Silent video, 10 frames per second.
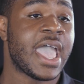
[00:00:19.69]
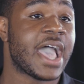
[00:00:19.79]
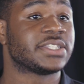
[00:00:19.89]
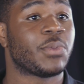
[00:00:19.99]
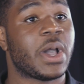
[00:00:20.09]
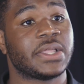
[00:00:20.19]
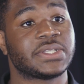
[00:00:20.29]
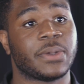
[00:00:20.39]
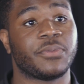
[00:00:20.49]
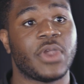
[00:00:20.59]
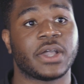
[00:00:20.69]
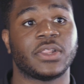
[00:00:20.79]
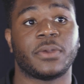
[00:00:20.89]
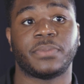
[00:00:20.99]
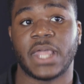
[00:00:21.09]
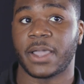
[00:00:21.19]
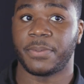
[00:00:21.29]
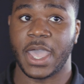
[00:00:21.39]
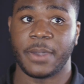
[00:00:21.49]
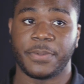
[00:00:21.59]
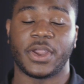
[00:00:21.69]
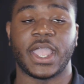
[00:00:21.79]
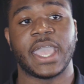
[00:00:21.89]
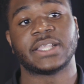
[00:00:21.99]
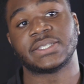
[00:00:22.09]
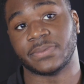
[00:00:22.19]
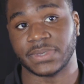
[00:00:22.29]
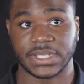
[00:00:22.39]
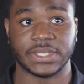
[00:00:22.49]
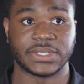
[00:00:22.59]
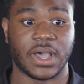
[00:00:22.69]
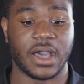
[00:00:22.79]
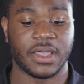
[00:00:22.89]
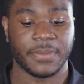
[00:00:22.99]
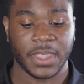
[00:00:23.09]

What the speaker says: as well as some regular black pepper and some sea salt.